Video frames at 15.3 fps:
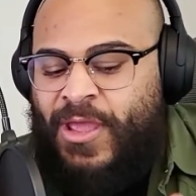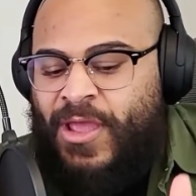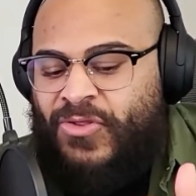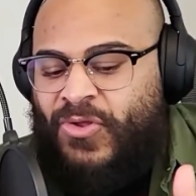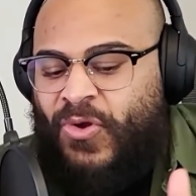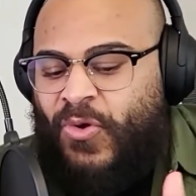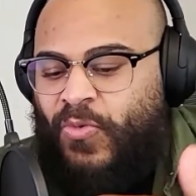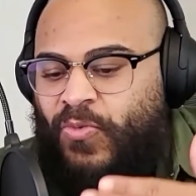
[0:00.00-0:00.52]

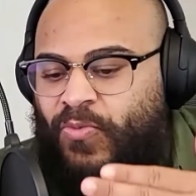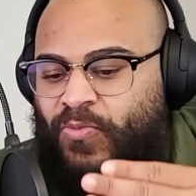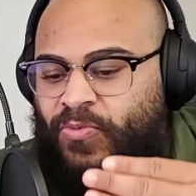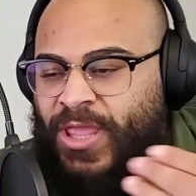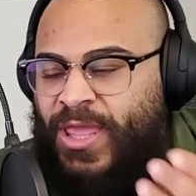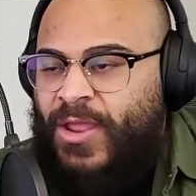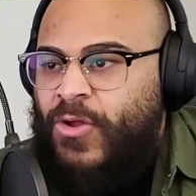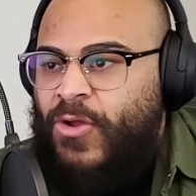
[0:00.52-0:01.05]
So
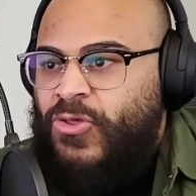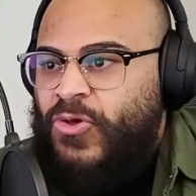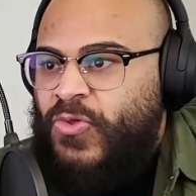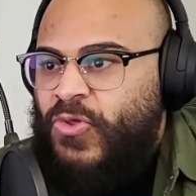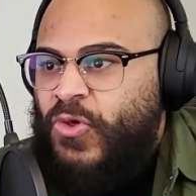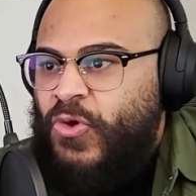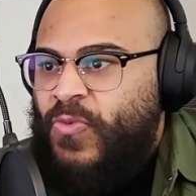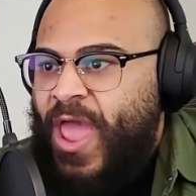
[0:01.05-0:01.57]
getting on
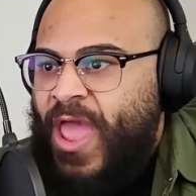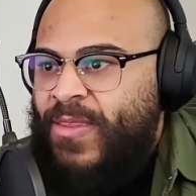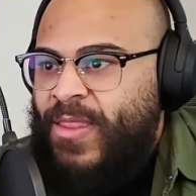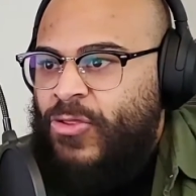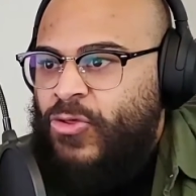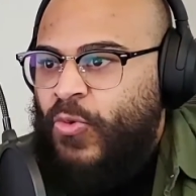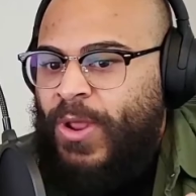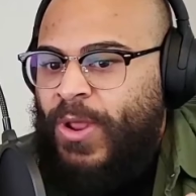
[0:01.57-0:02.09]
YouTube, and
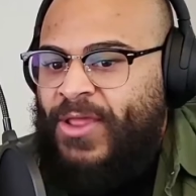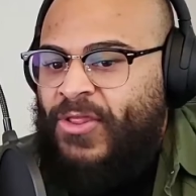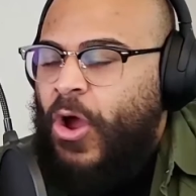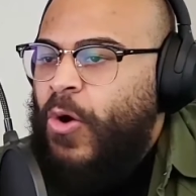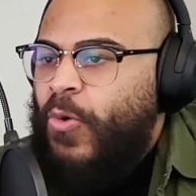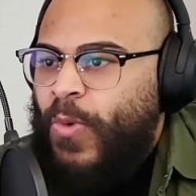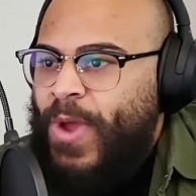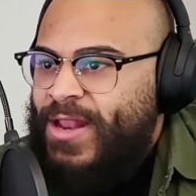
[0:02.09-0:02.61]
then you realize,
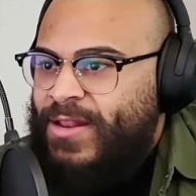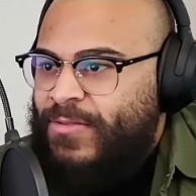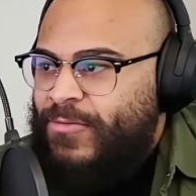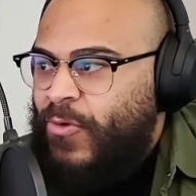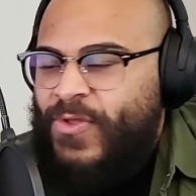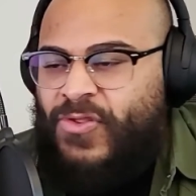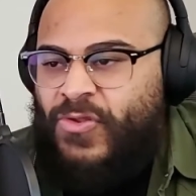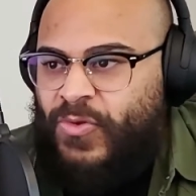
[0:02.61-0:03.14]
oh wait,
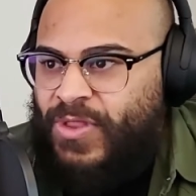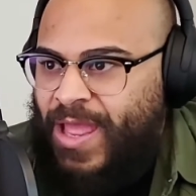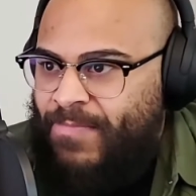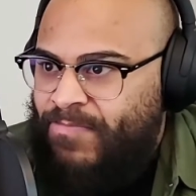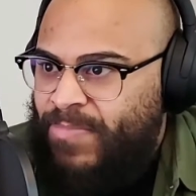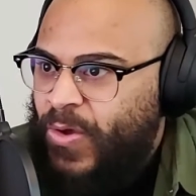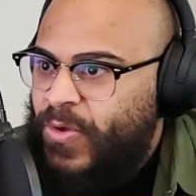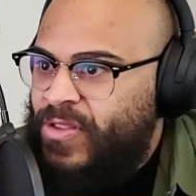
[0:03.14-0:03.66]
no, this has got
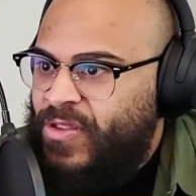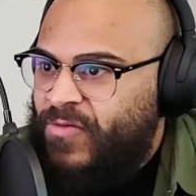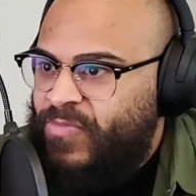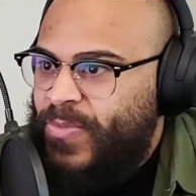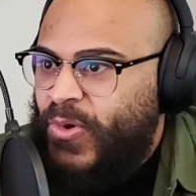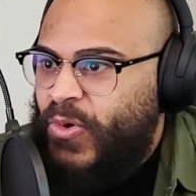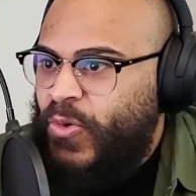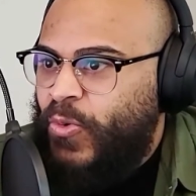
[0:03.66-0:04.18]
millions of
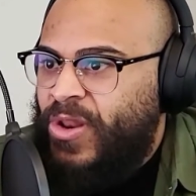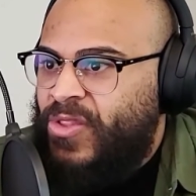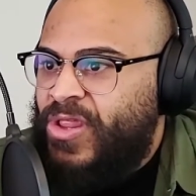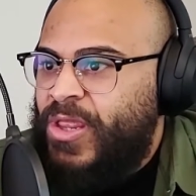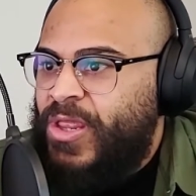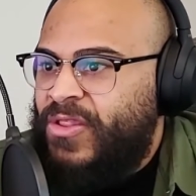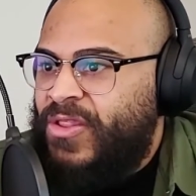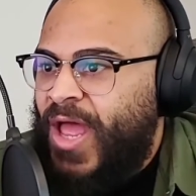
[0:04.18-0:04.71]
people who want to
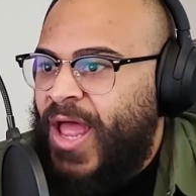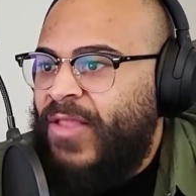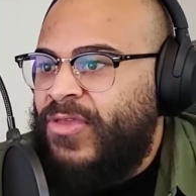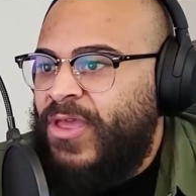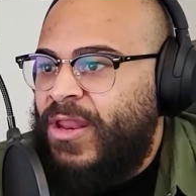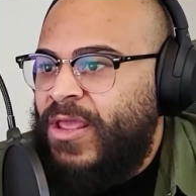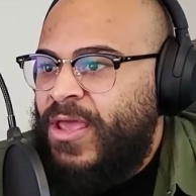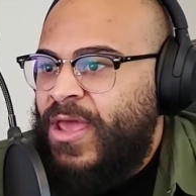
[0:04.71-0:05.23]
see his content,